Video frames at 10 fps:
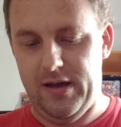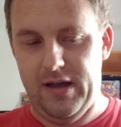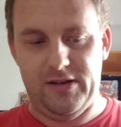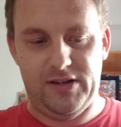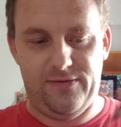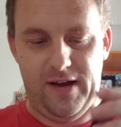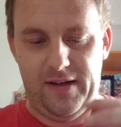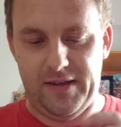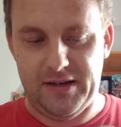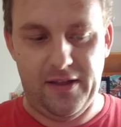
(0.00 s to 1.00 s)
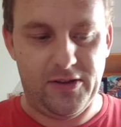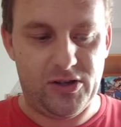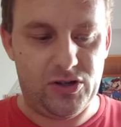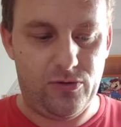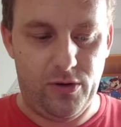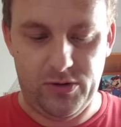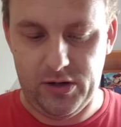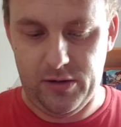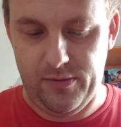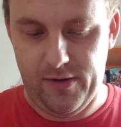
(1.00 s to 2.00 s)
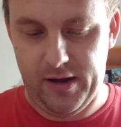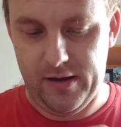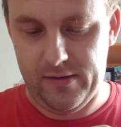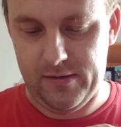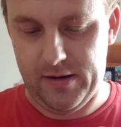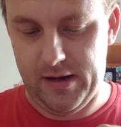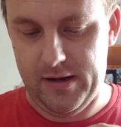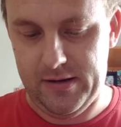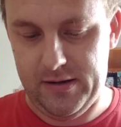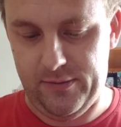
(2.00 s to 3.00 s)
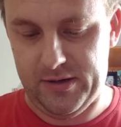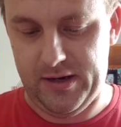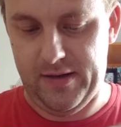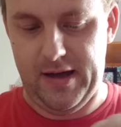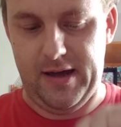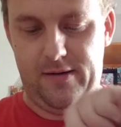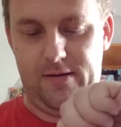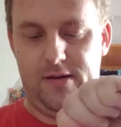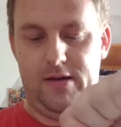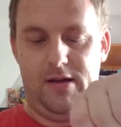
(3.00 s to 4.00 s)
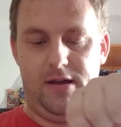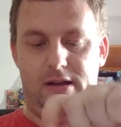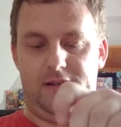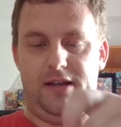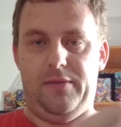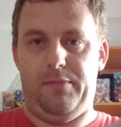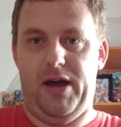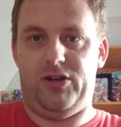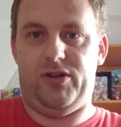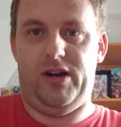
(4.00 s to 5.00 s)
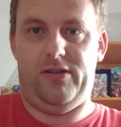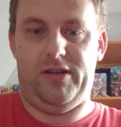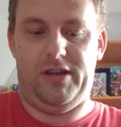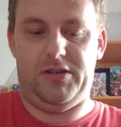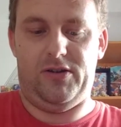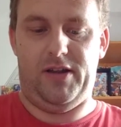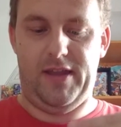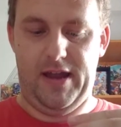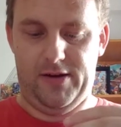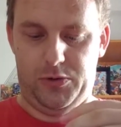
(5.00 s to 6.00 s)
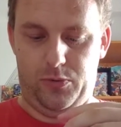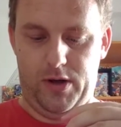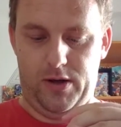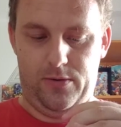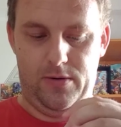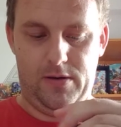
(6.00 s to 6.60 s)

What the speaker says: Just found there's another screw, so I've got to be very careful. Okay. See if we can take that out. You see the battery on the inside there as well.